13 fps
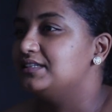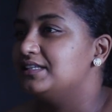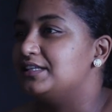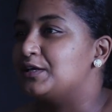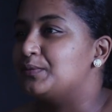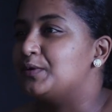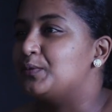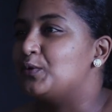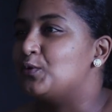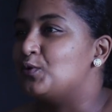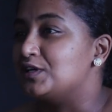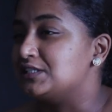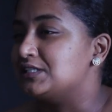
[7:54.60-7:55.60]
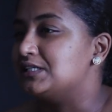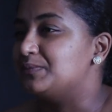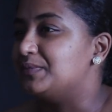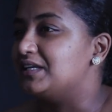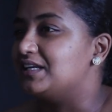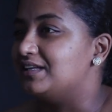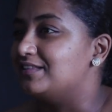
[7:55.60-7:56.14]
there are people who are
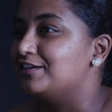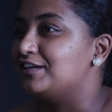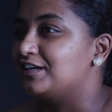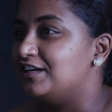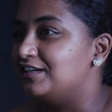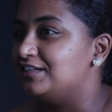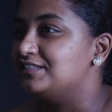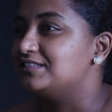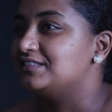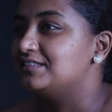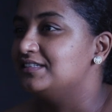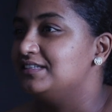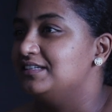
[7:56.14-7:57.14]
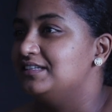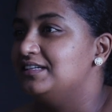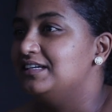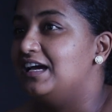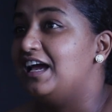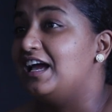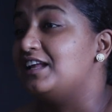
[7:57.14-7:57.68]
sleeping in their cars.
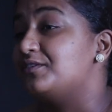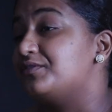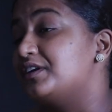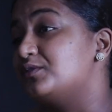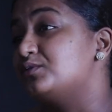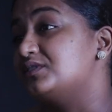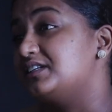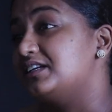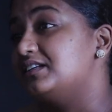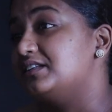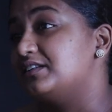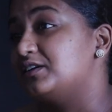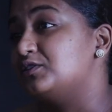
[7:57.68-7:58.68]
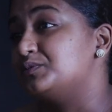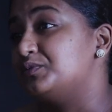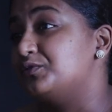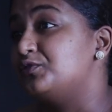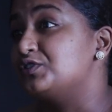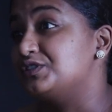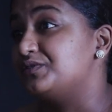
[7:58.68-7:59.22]
I had a friend who stayed in the hospital
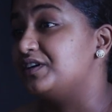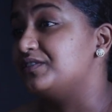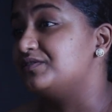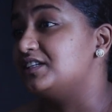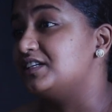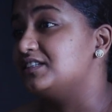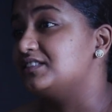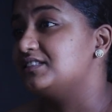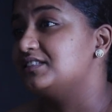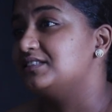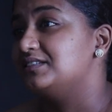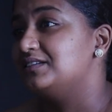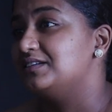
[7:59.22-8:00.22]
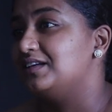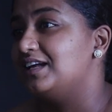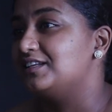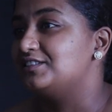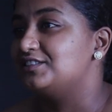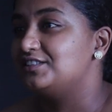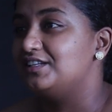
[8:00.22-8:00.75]
45 days
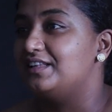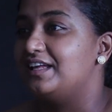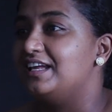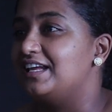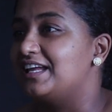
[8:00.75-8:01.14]
and he